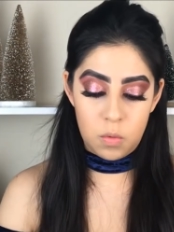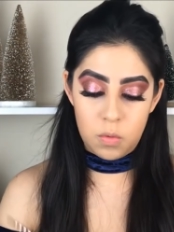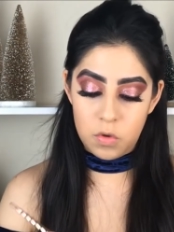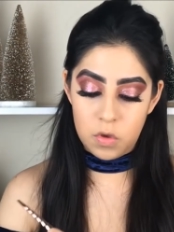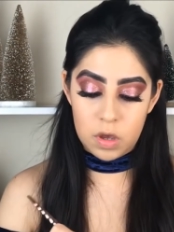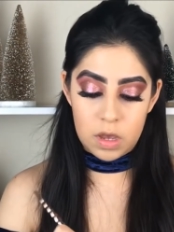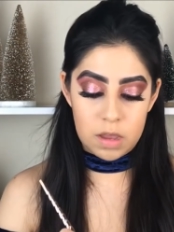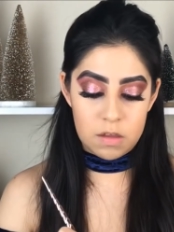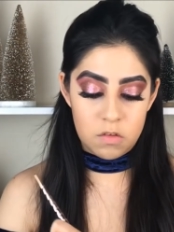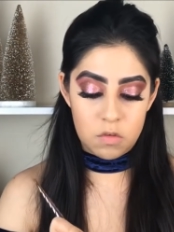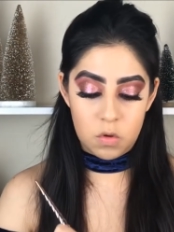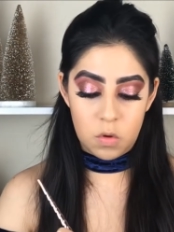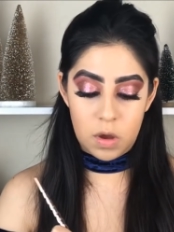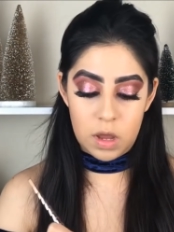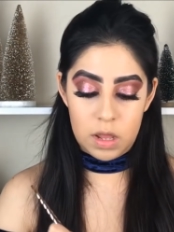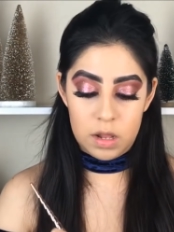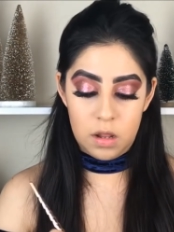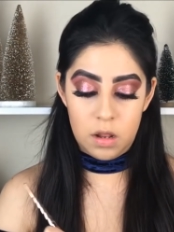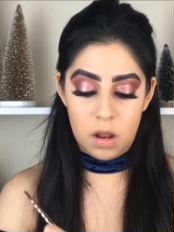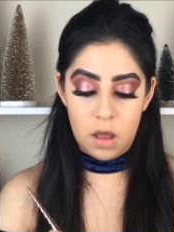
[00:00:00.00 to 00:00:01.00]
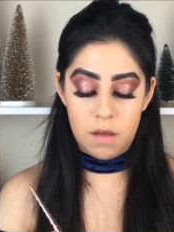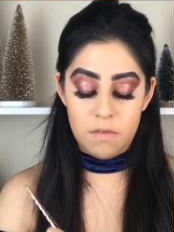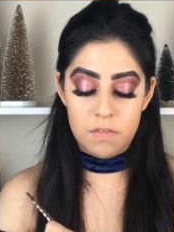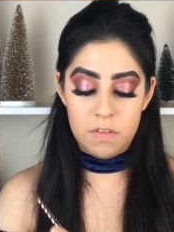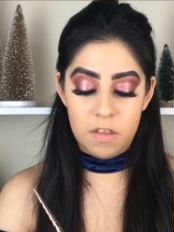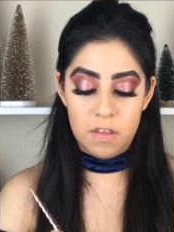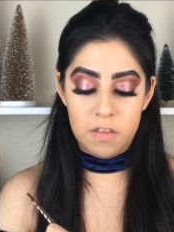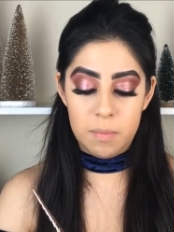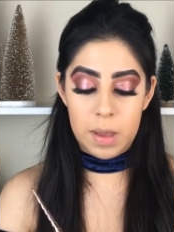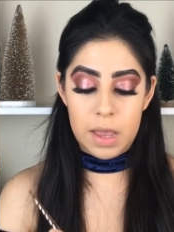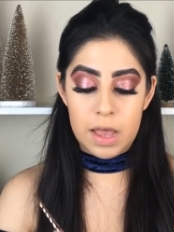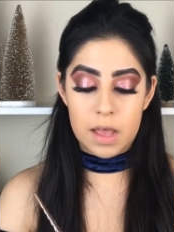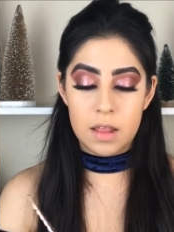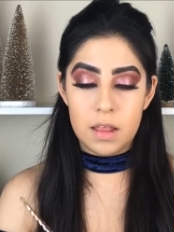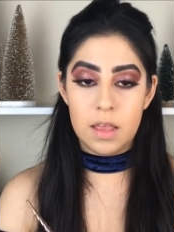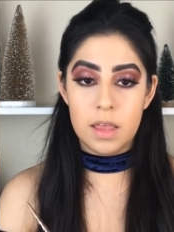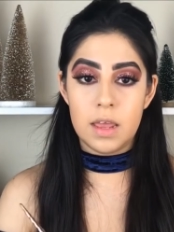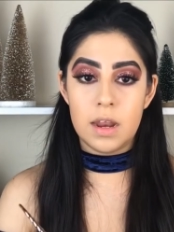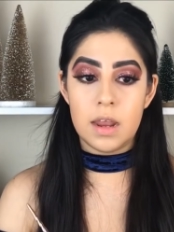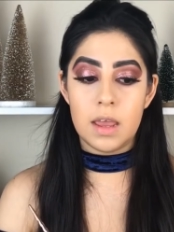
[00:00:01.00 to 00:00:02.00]
You guys know I love this
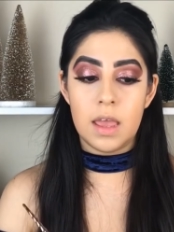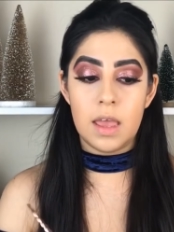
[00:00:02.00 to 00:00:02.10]
palette,